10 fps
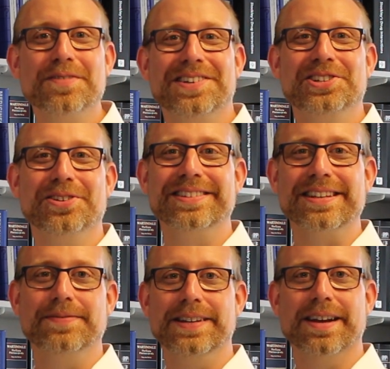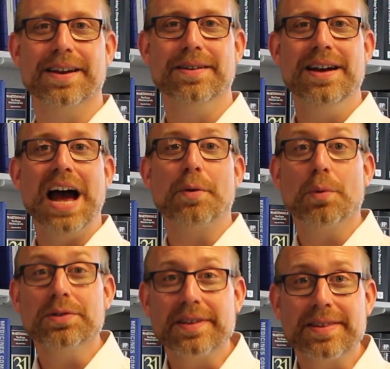you've enjoyed this video, and we
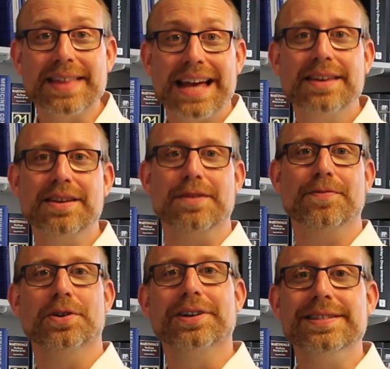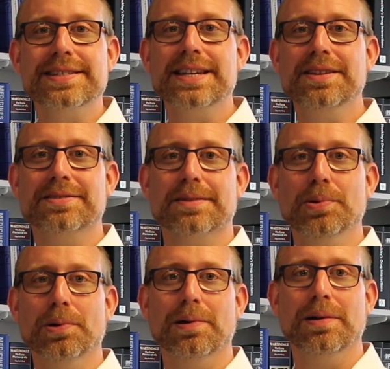want to thank you for your continued support.